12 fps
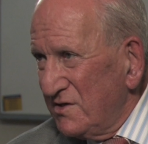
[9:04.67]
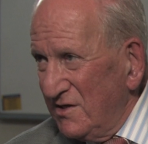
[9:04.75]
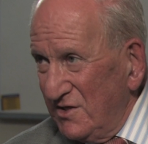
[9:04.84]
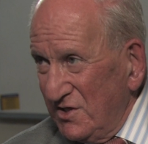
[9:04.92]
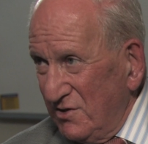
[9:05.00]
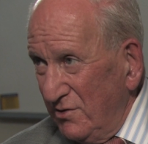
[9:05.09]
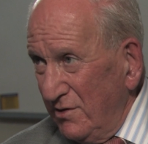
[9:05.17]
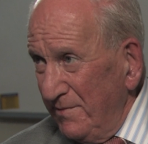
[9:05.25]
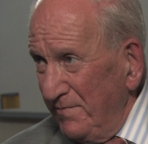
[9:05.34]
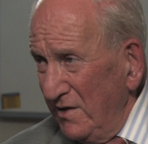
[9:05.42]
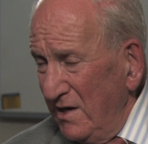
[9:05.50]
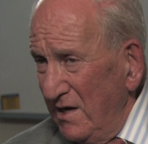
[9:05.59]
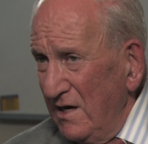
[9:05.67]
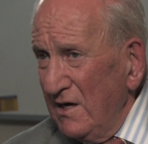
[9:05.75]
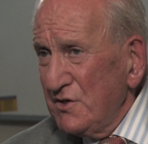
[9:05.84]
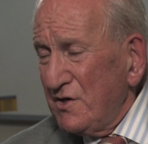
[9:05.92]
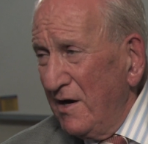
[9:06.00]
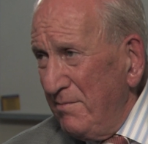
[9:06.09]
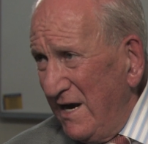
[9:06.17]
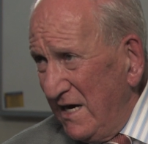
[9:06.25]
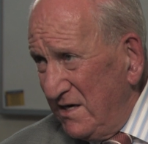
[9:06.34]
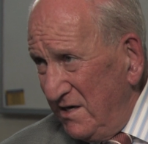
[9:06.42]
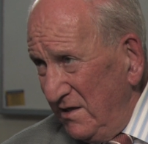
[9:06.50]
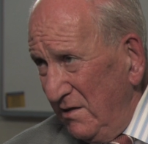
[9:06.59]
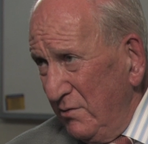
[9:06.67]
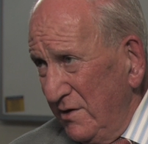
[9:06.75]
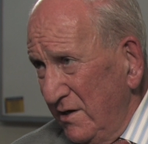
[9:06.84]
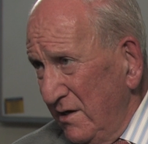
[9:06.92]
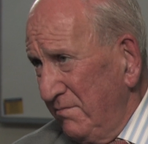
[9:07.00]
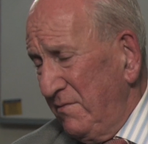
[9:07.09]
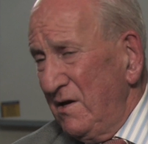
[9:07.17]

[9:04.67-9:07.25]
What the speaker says: in the store. So I made a deal with a